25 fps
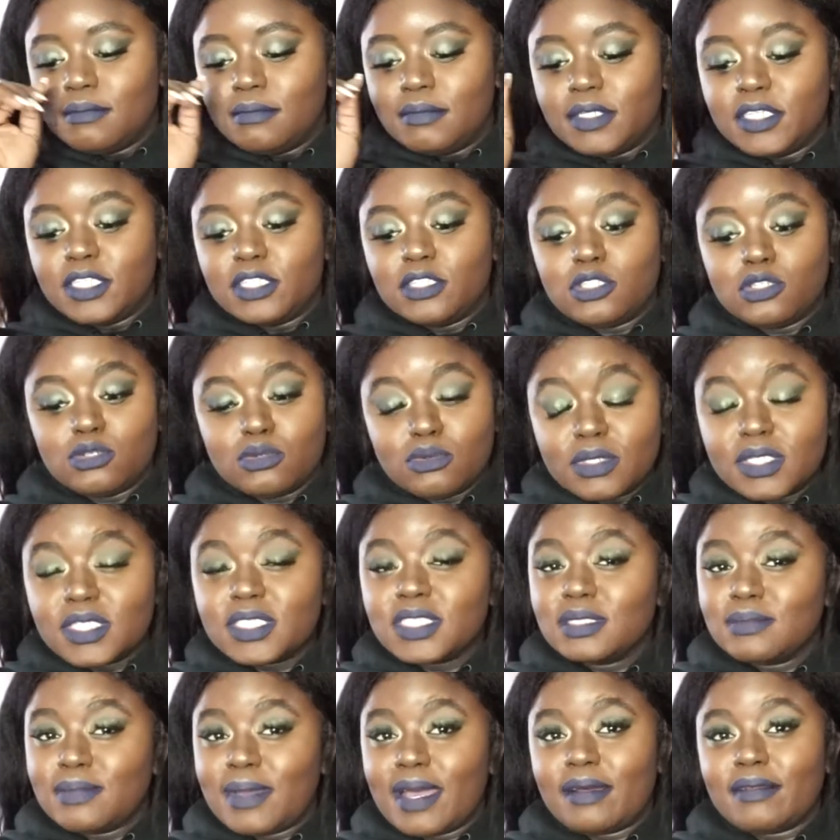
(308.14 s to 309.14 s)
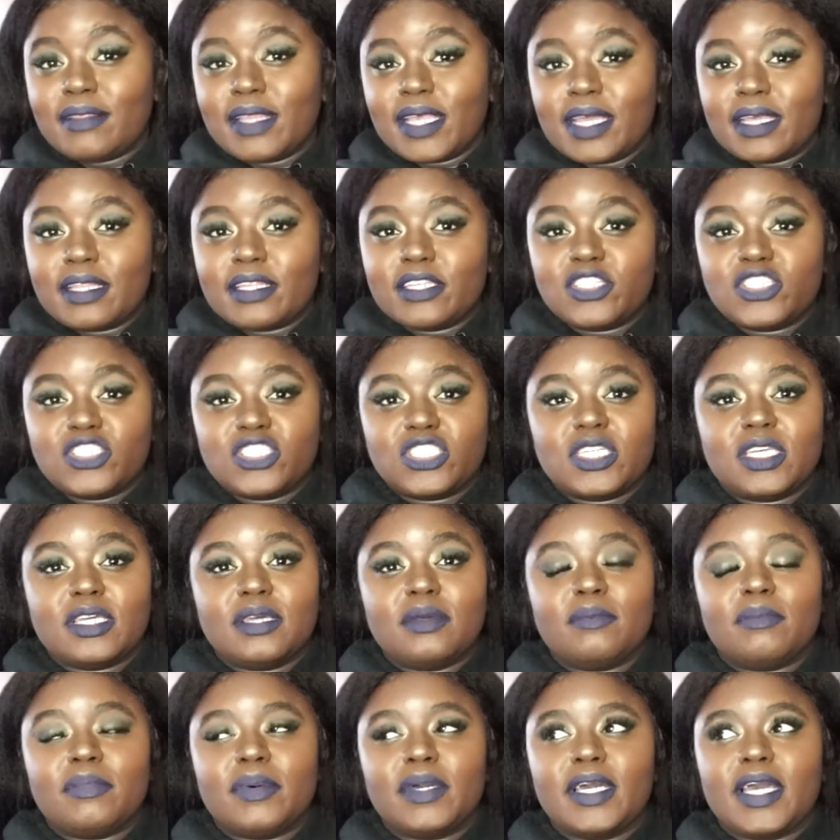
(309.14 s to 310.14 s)
been doing some outlandish
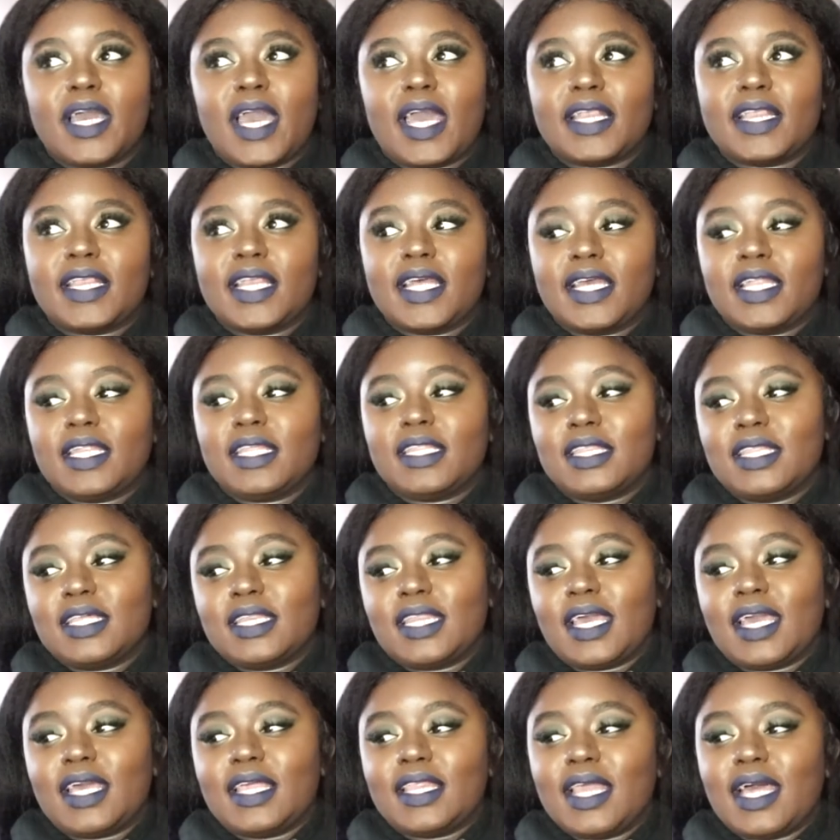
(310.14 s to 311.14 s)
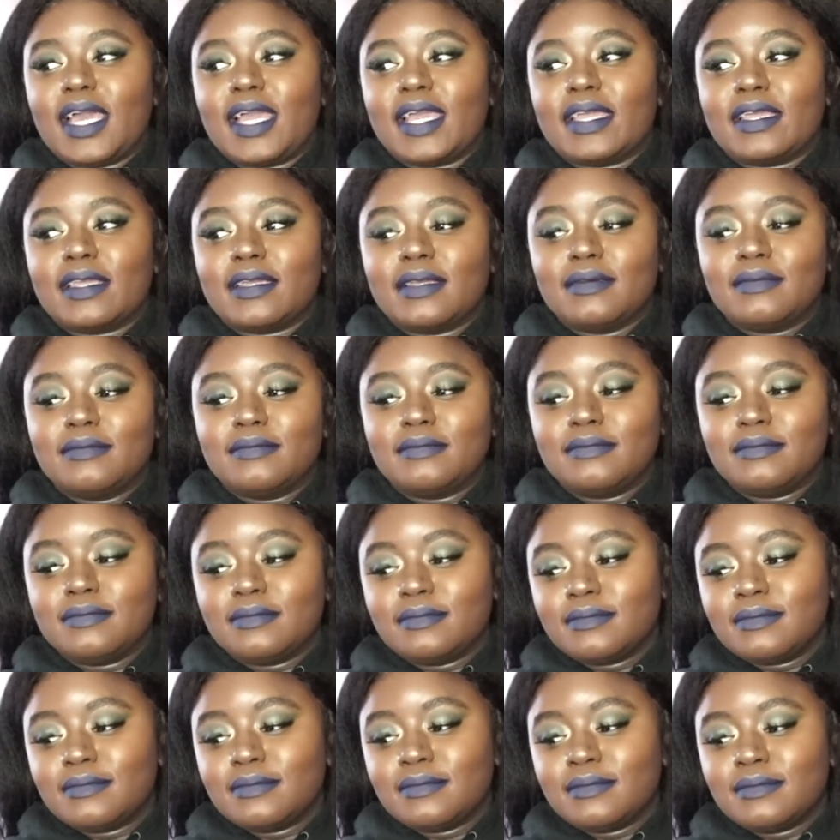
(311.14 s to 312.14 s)
shit, but at the end of the day, like,
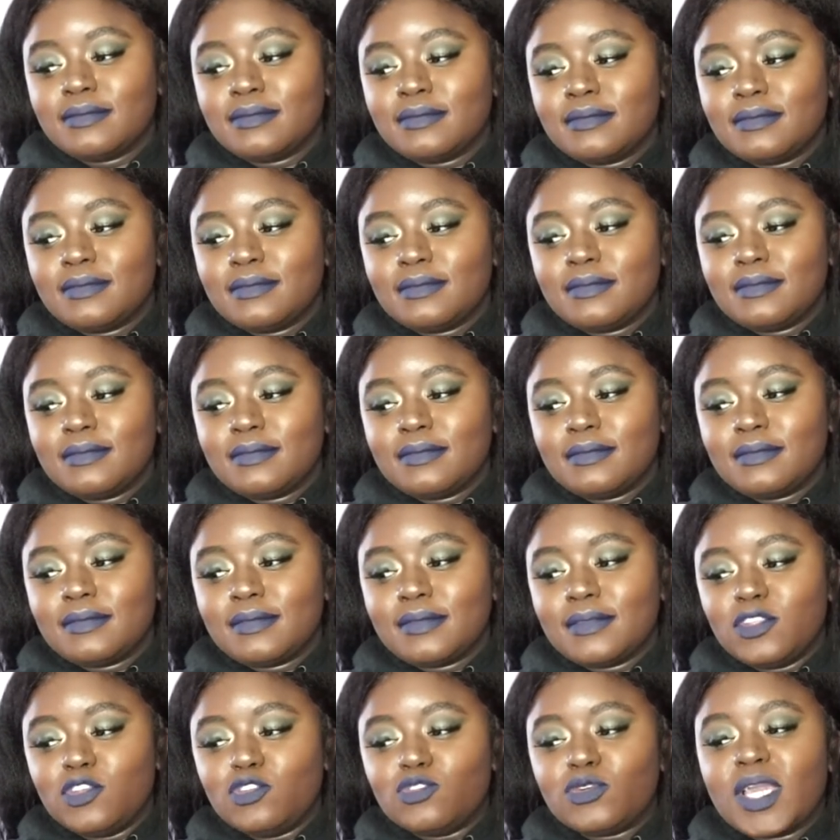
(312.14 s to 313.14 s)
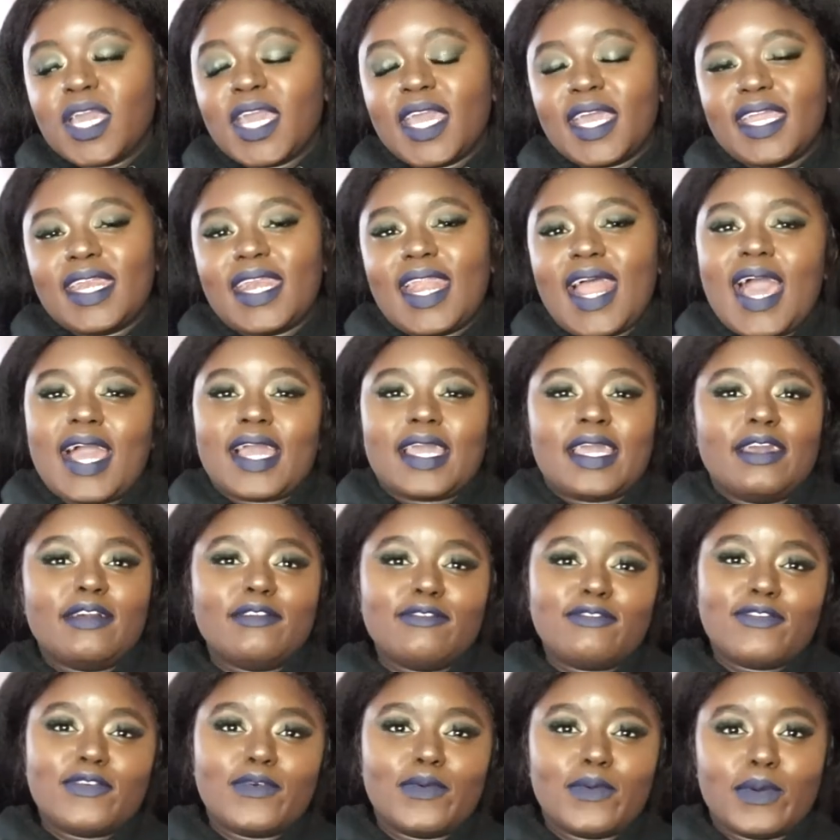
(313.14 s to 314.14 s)
you can't knock
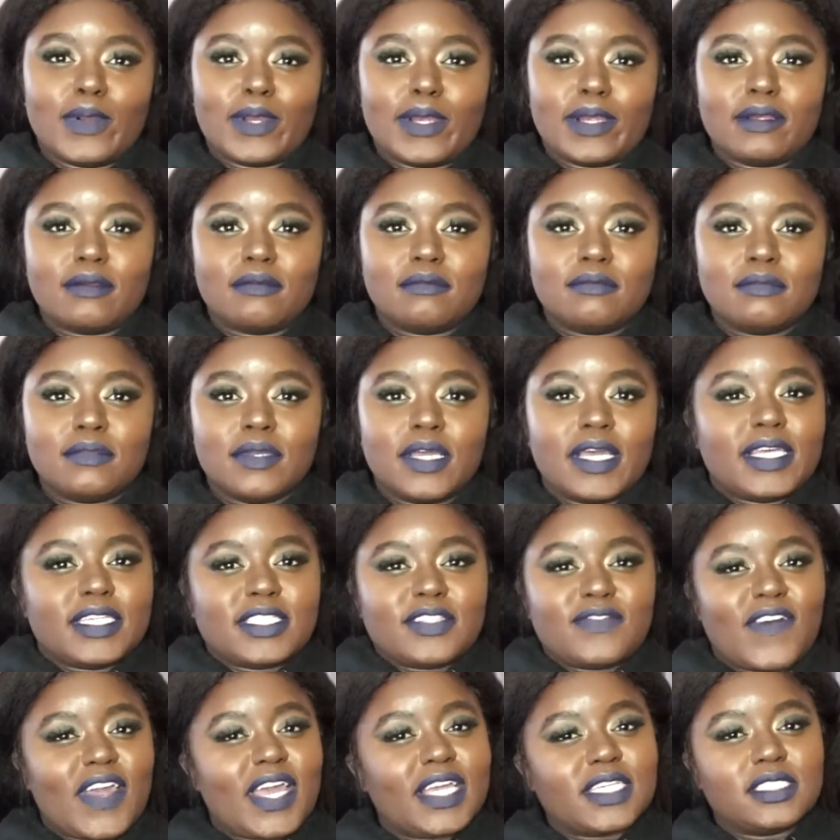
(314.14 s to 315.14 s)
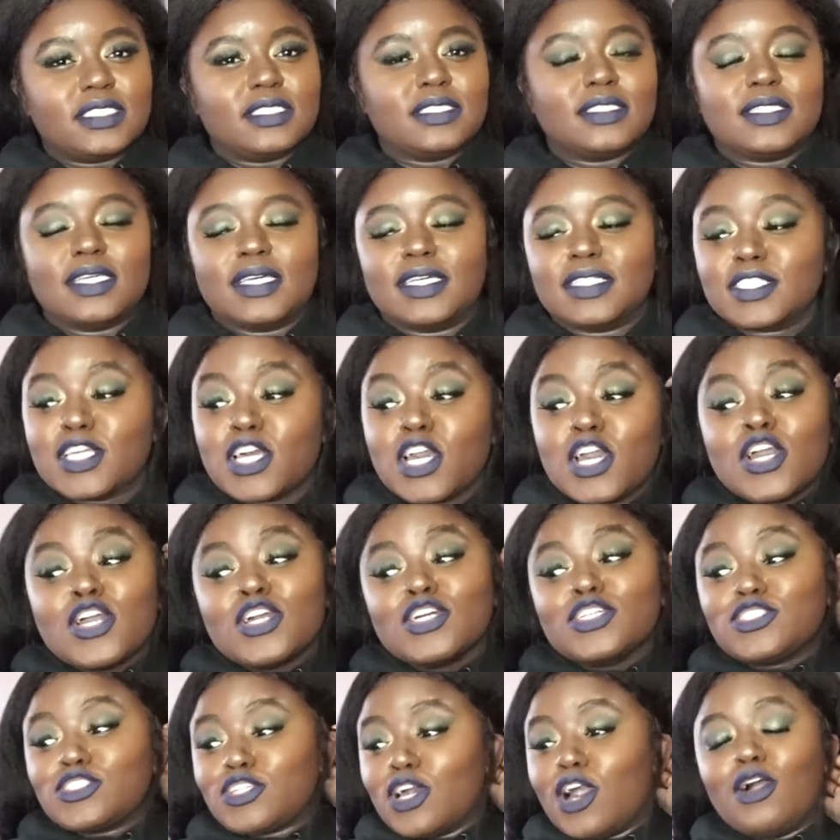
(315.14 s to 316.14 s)
him for his fashion sense.
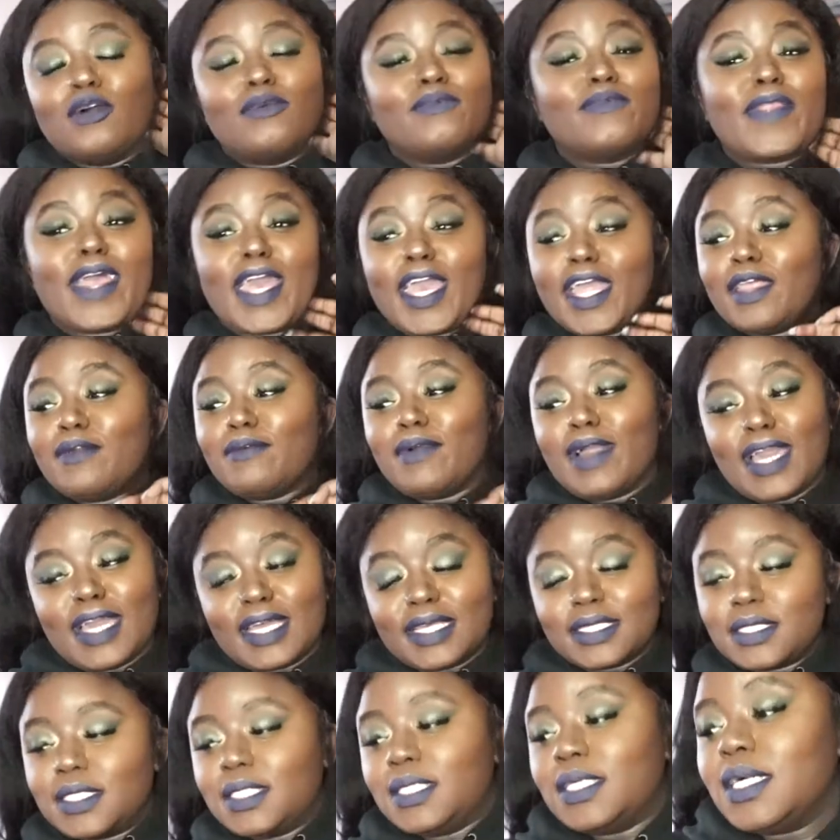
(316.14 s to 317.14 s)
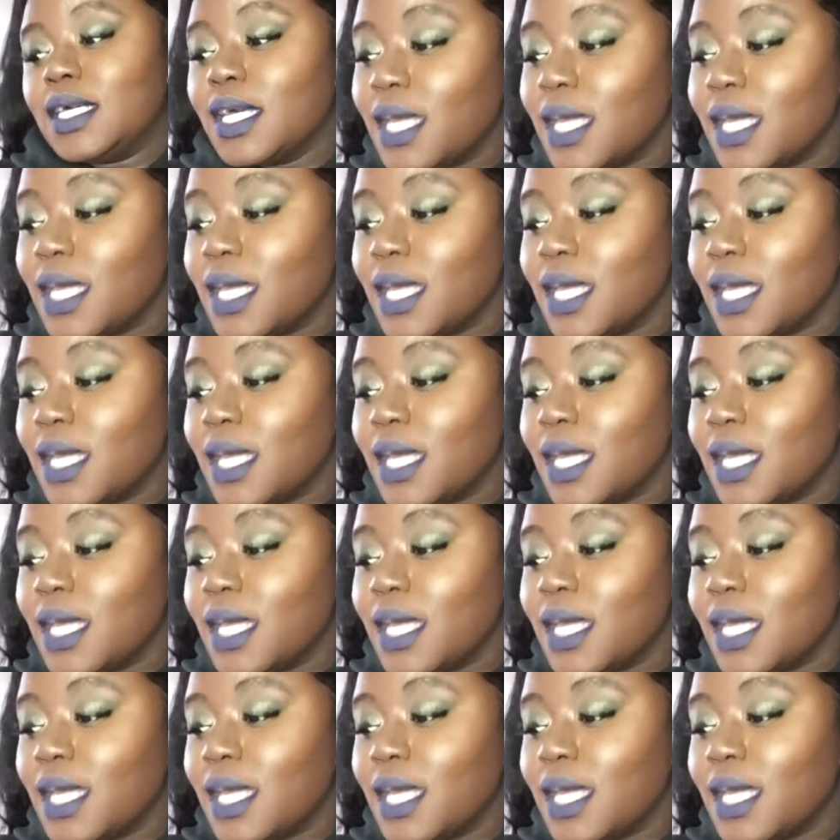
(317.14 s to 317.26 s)
So, anyways,